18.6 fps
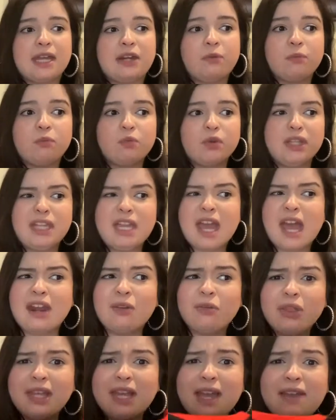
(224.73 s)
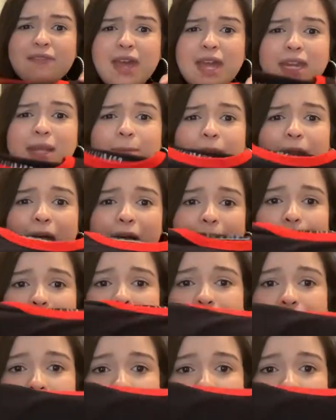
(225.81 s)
I don't think I have any black Marvel